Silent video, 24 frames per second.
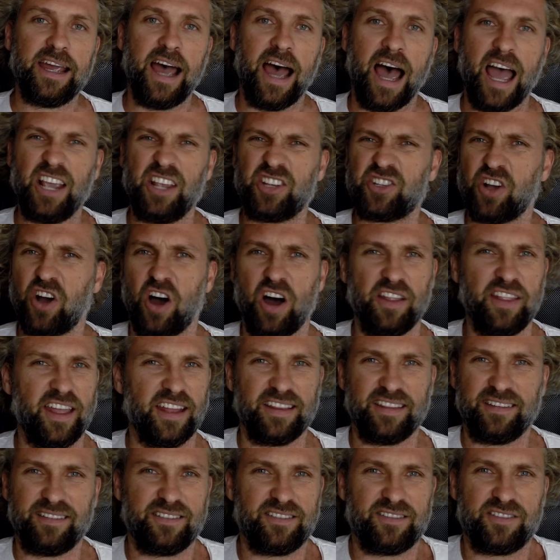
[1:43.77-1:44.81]
I saw
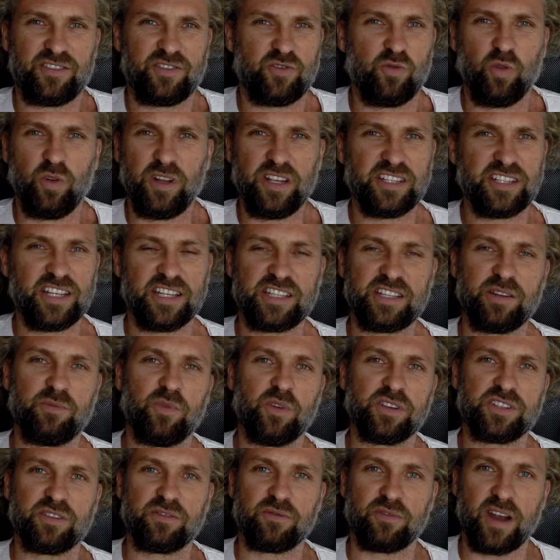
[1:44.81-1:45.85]
that the schooling system
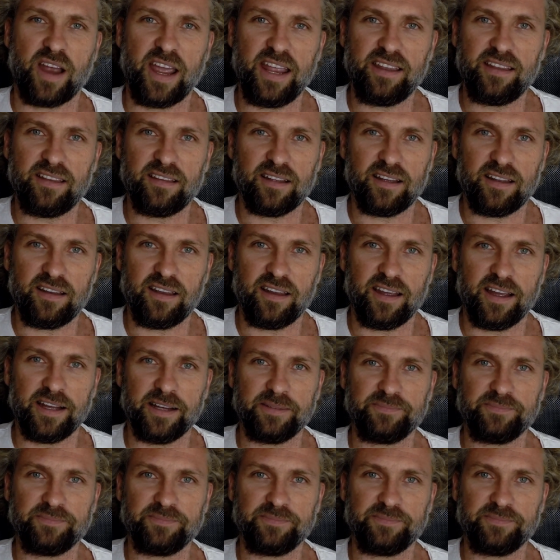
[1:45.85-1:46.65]
wasn't right, and